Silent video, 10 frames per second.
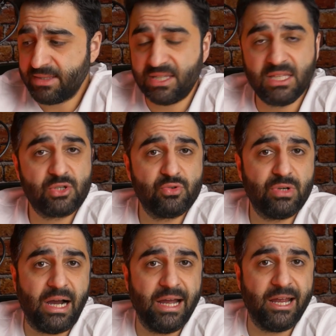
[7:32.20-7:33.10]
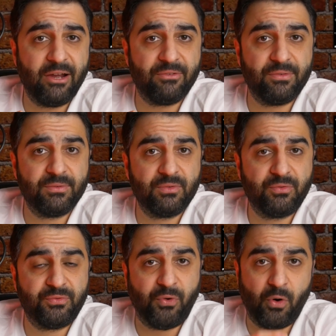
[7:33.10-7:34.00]
C2, I have
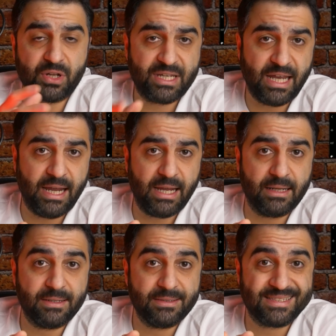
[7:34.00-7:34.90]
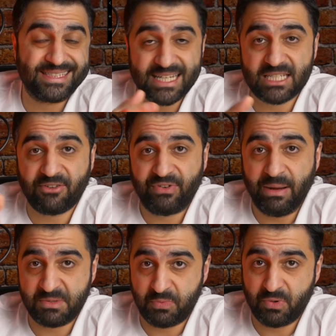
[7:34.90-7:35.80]
4K, 60
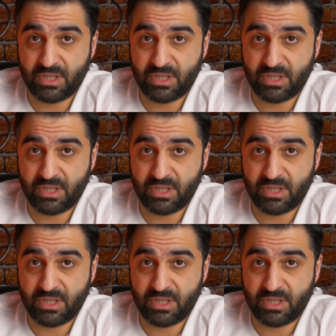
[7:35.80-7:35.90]
frames per